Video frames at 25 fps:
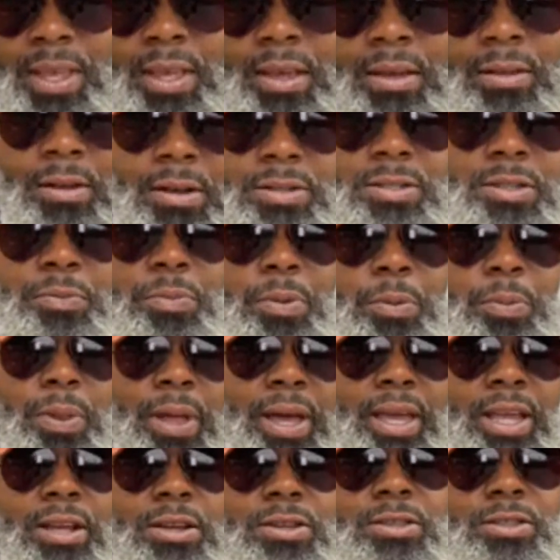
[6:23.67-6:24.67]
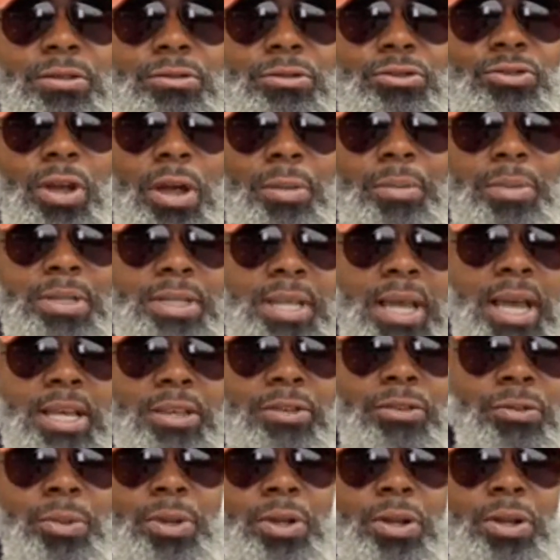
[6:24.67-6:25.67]
There's some people out here so
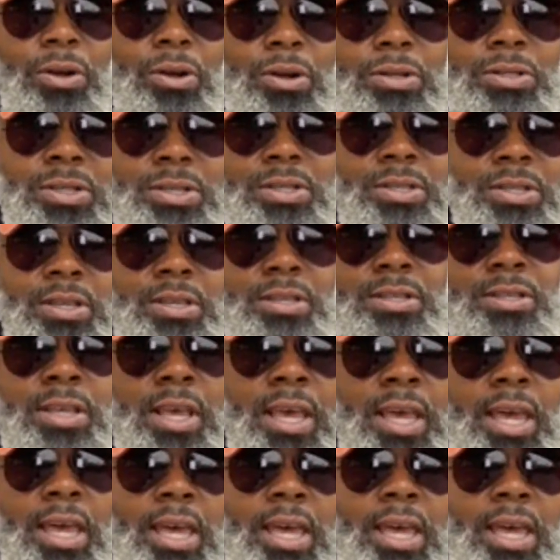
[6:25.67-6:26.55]
traumatized from a narcissist,